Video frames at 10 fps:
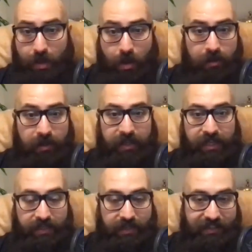they are
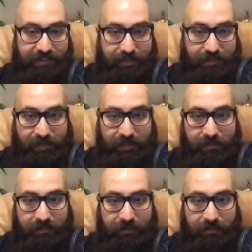getting executed
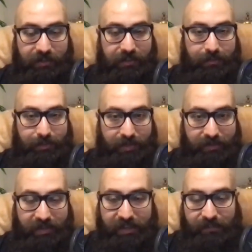in Iran
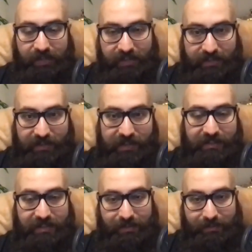and Afghanistan and
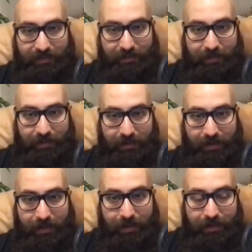Saudi Arabia.
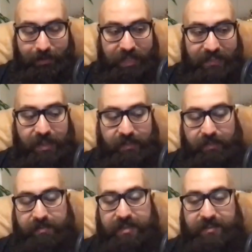So that's, I
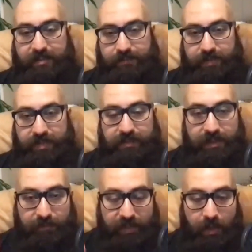think that's the difference.
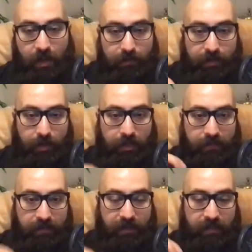There we are
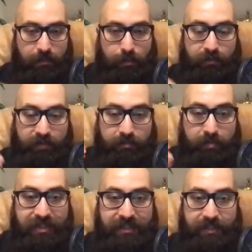living in a world where
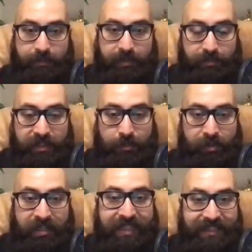Muslims read
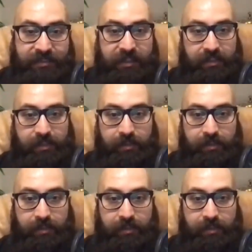Quran literally